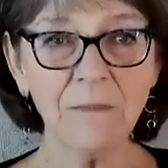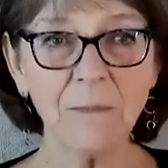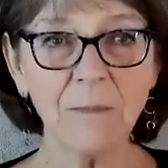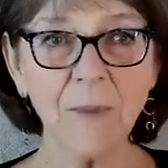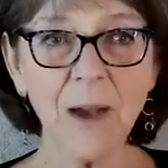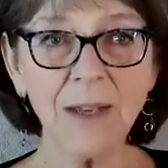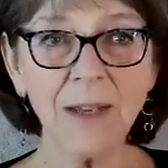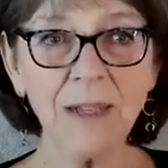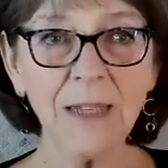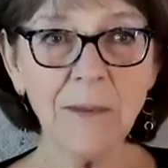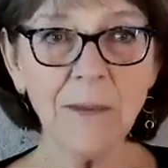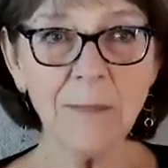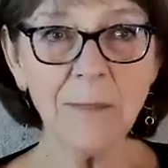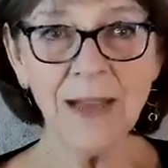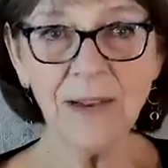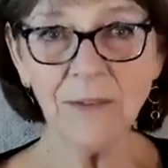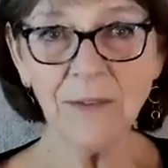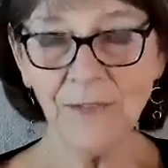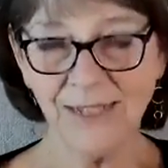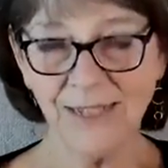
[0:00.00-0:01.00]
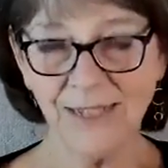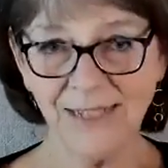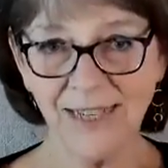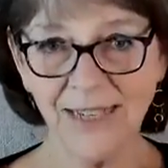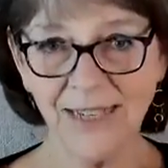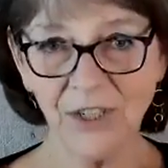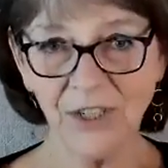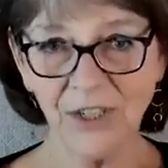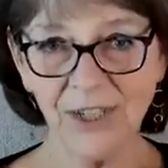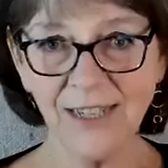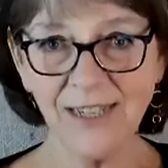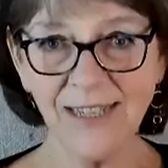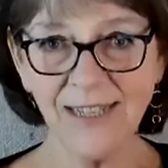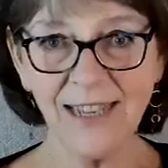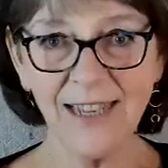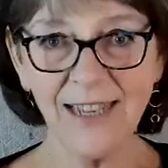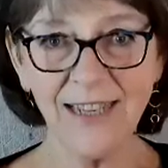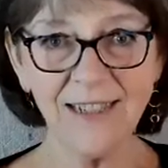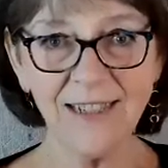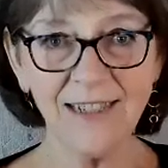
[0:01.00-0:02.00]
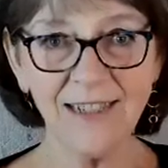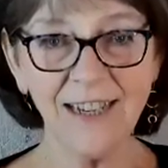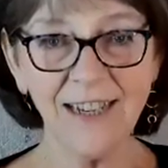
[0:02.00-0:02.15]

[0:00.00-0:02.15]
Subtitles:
bodily manifestations and